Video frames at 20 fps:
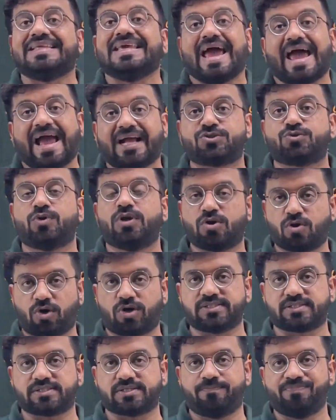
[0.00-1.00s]
the actual
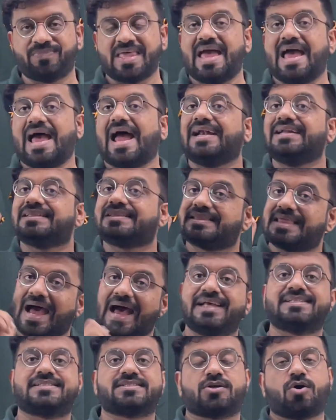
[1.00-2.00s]
cost. And
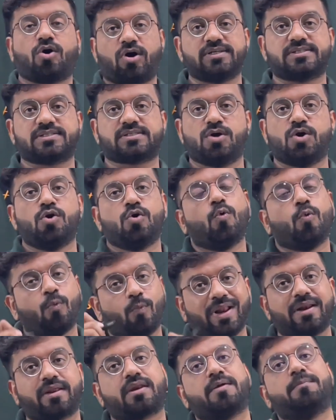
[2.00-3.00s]
that cost
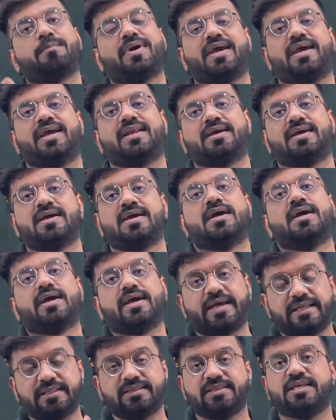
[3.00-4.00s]
will remain
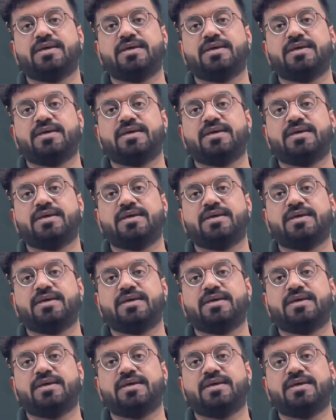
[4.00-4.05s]
in